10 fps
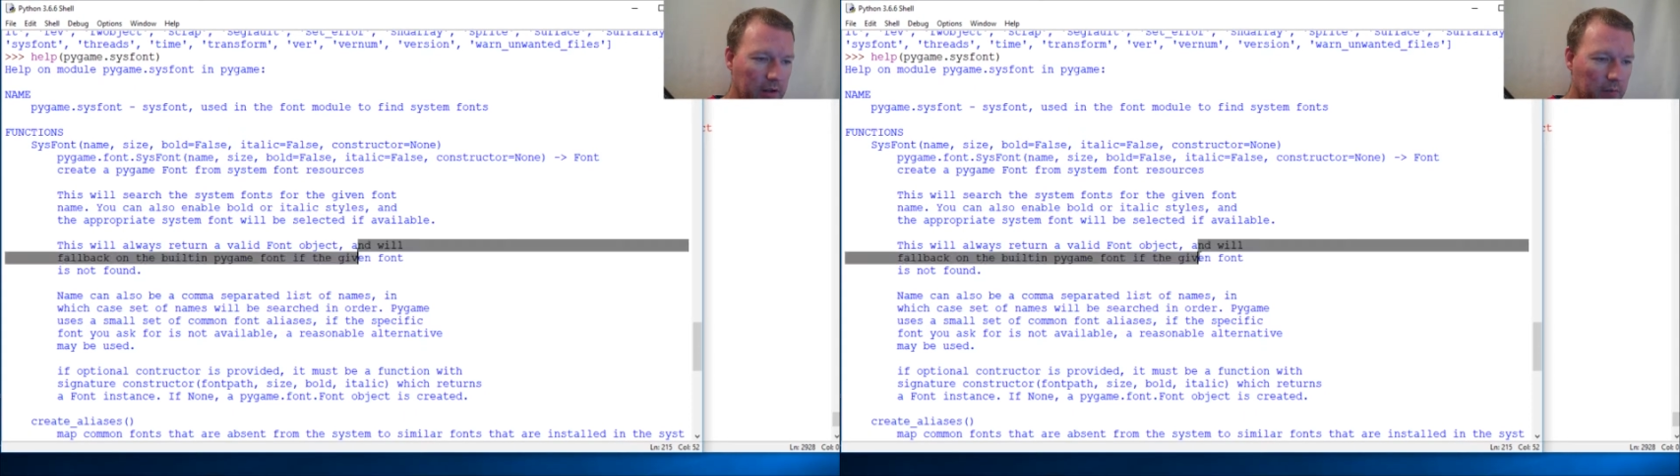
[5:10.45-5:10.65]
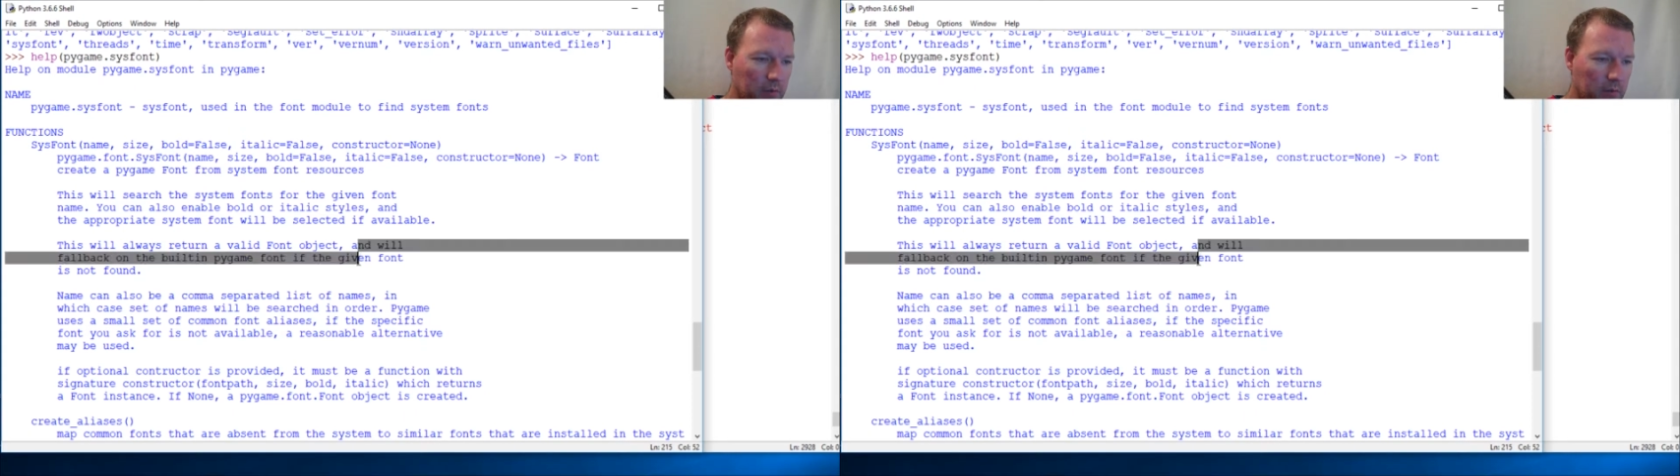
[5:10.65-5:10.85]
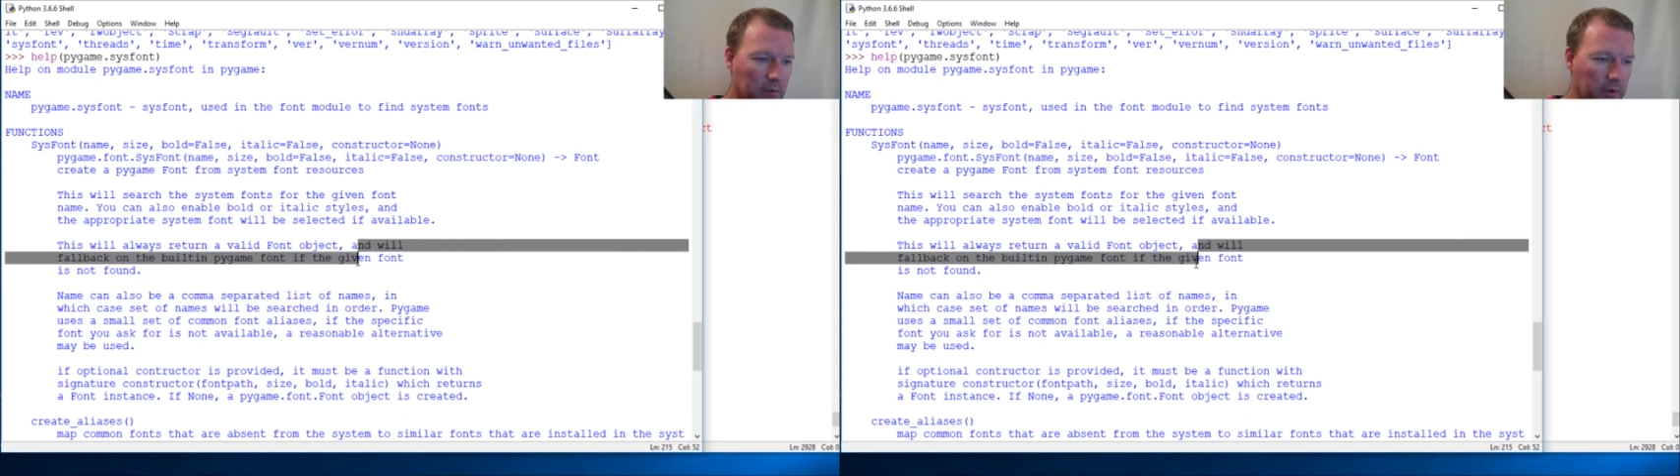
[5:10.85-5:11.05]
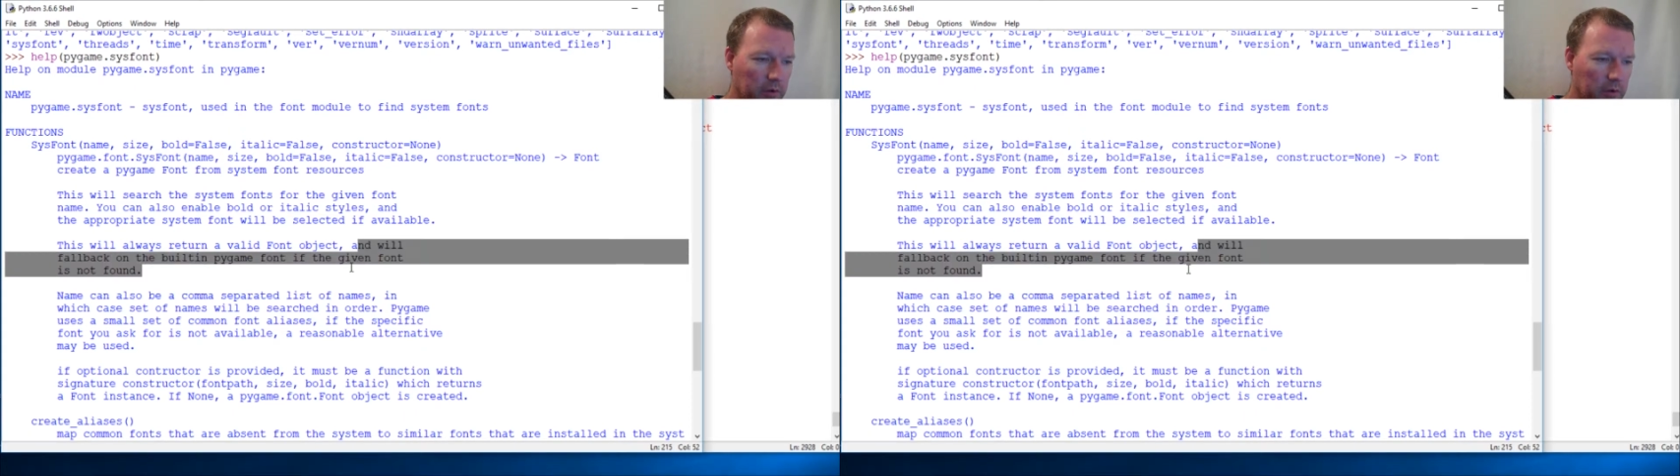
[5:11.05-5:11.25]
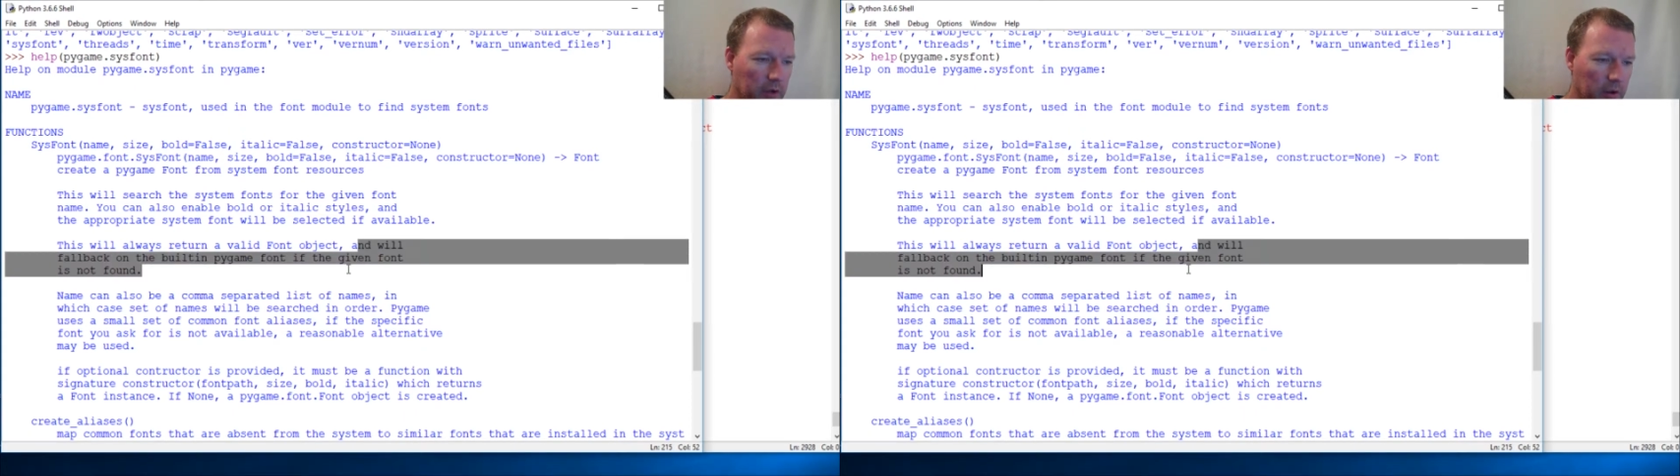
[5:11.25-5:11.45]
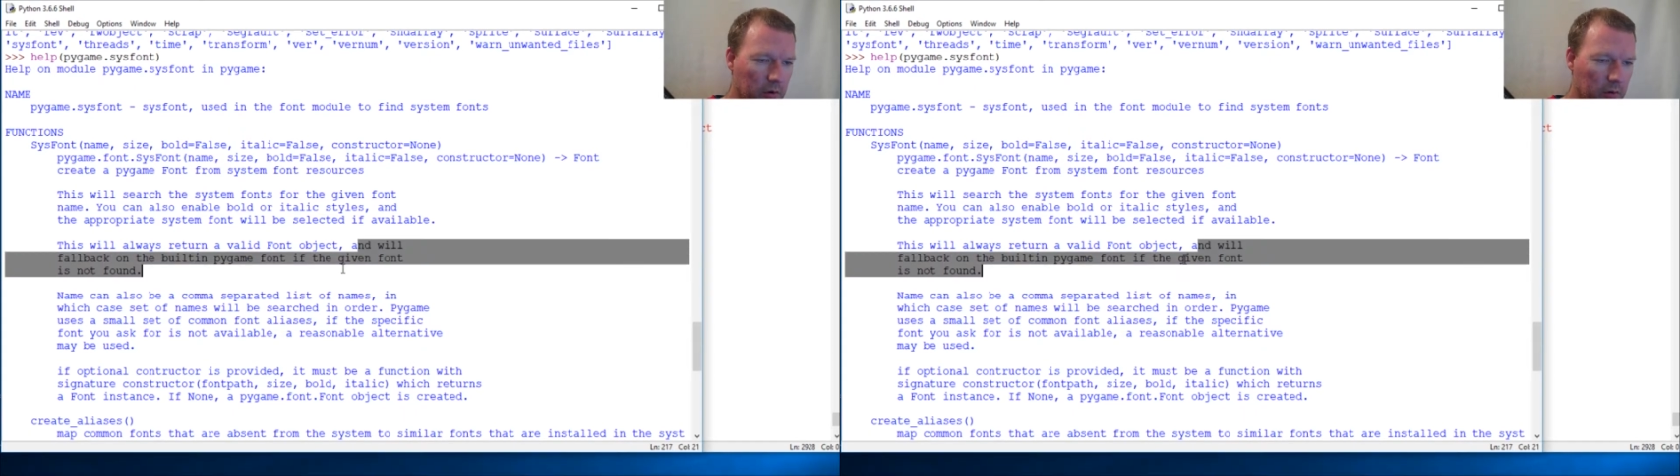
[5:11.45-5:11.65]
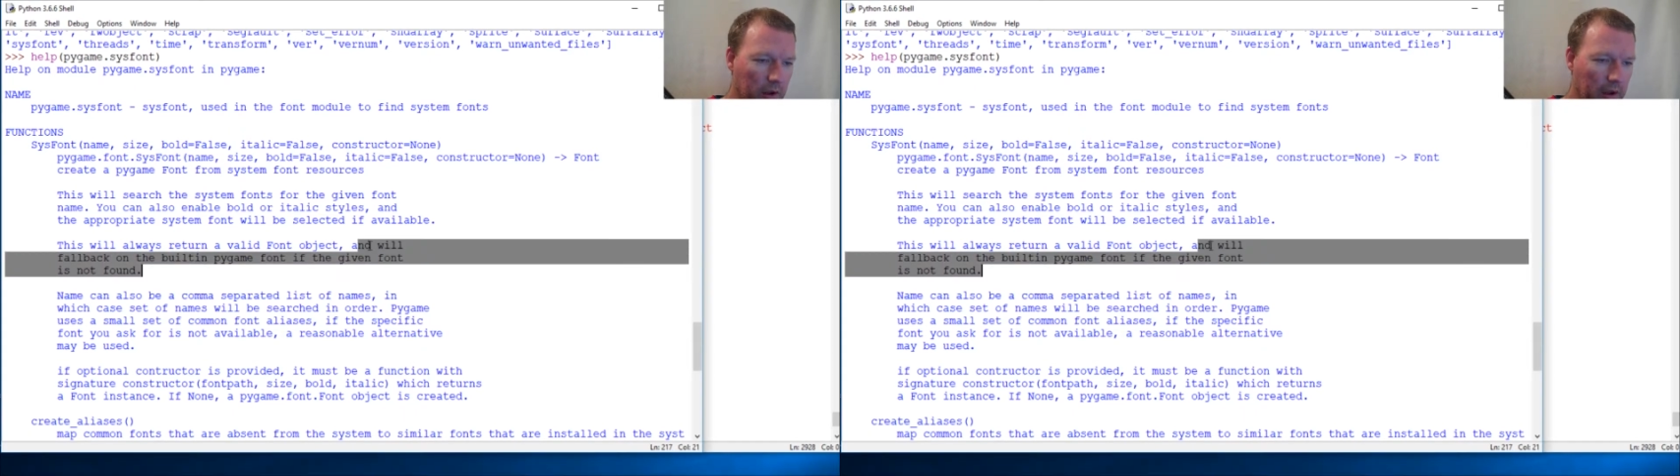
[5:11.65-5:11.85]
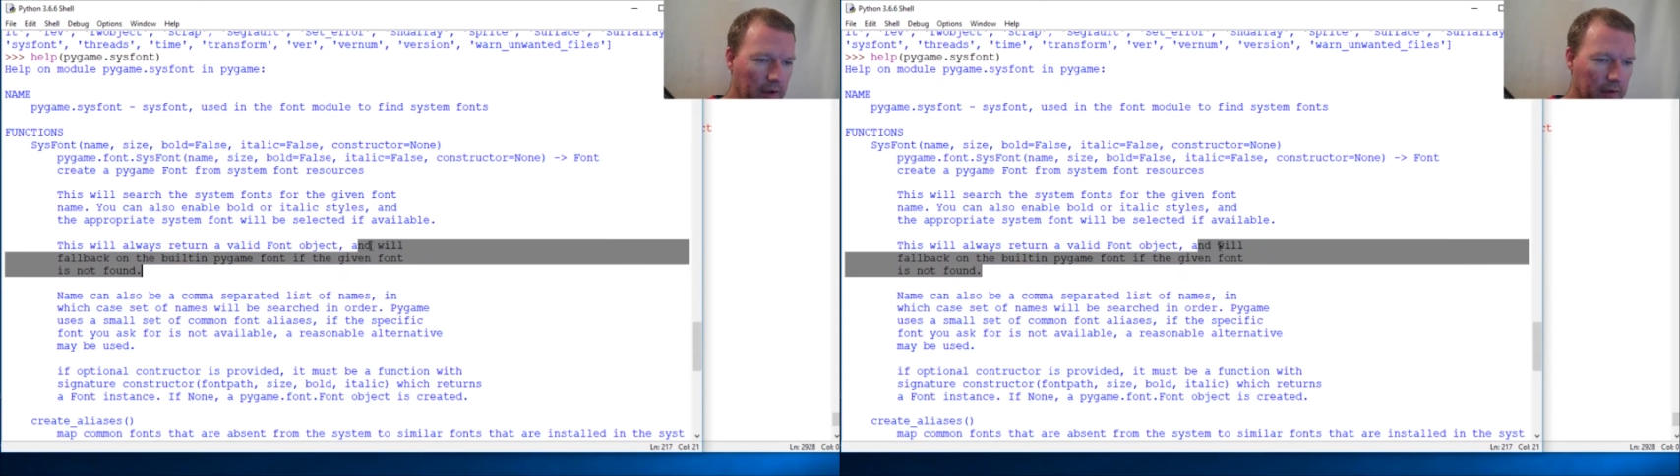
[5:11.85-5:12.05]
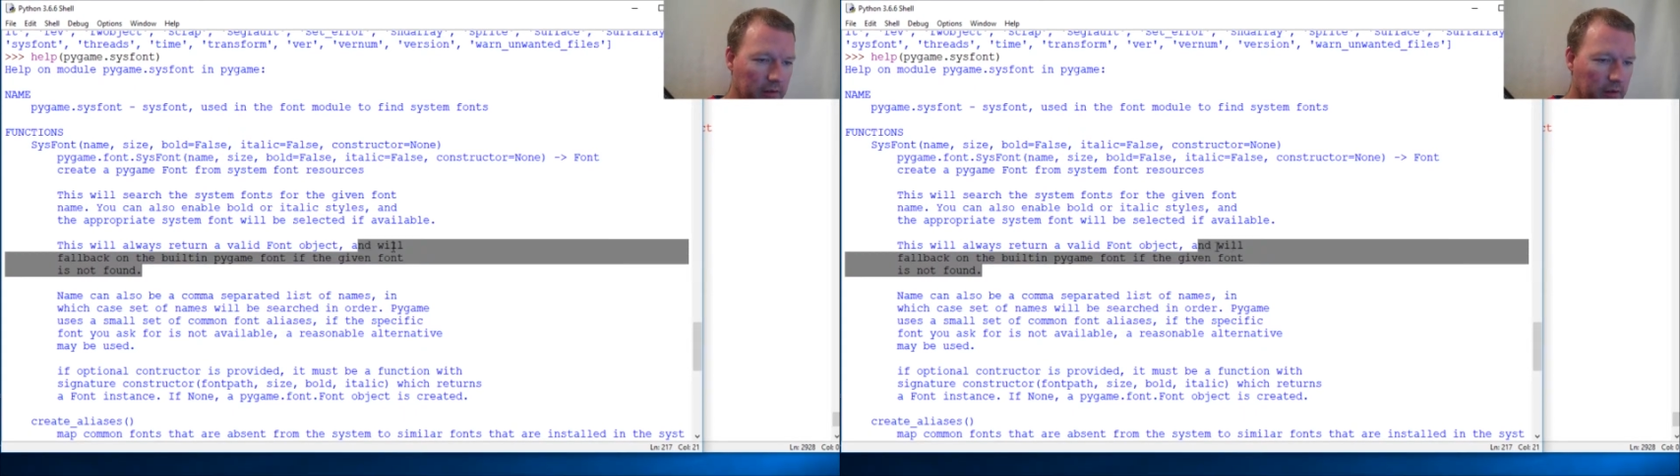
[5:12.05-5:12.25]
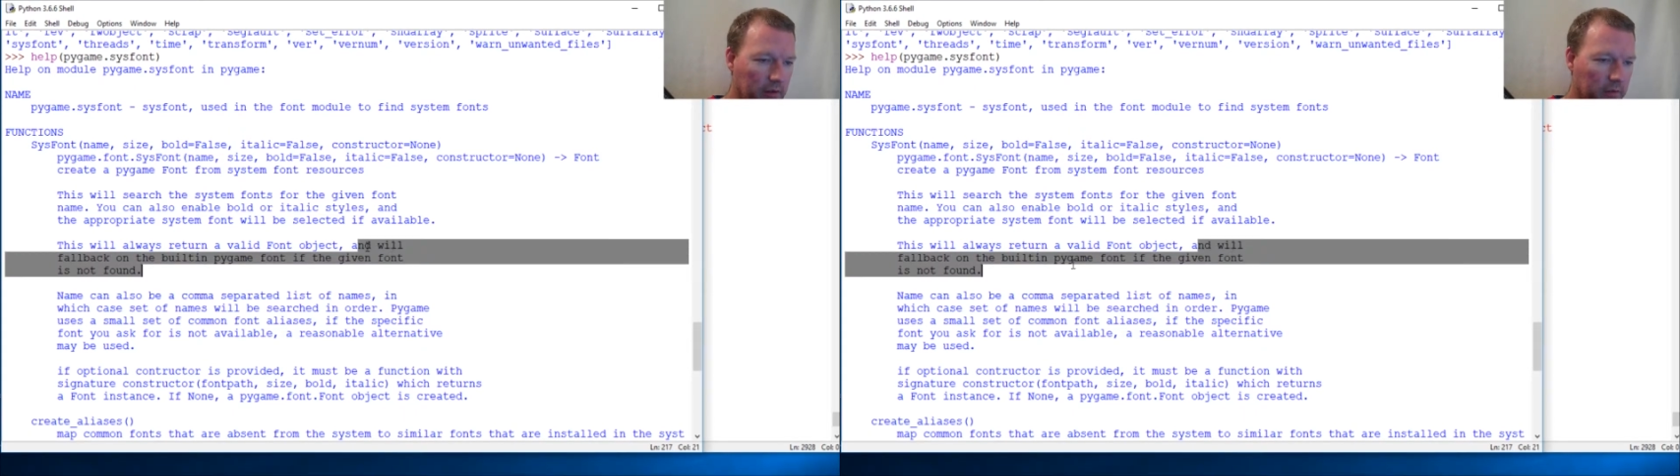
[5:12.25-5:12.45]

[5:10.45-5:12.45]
it will go and